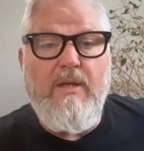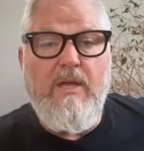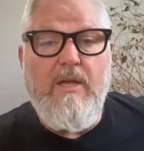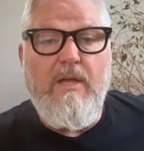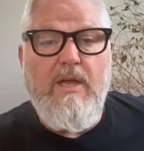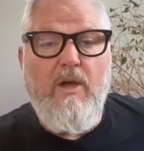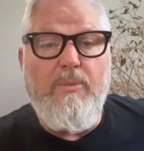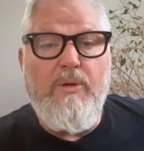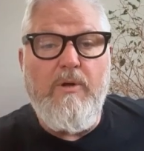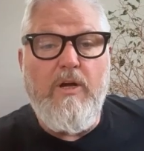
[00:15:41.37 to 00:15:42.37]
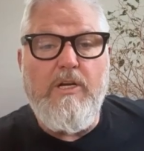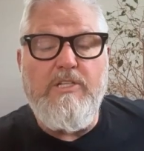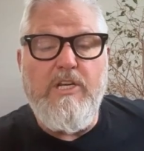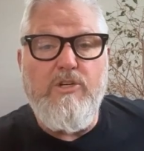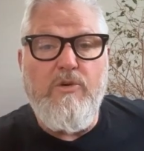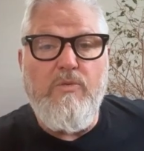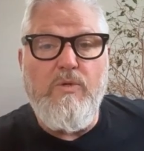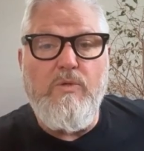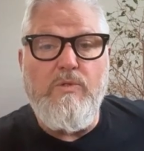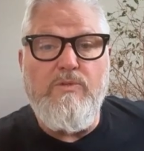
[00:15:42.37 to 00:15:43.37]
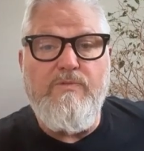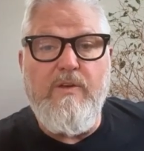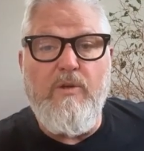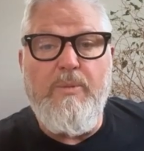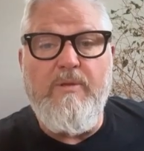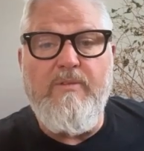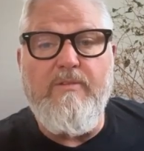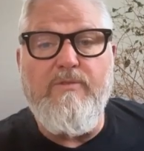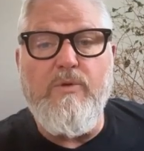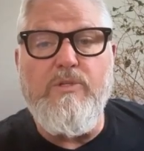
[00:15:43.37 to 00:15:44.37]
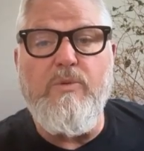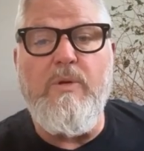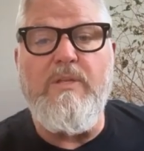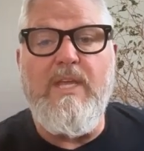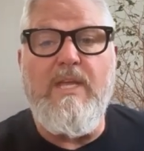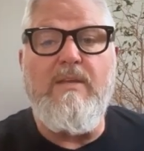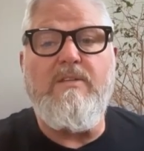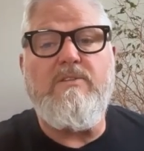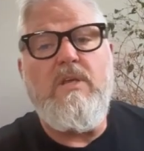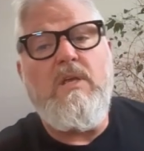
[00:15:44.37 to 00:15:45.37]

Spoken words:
output, architecture and rules, funnel, pivot, 421 cadence.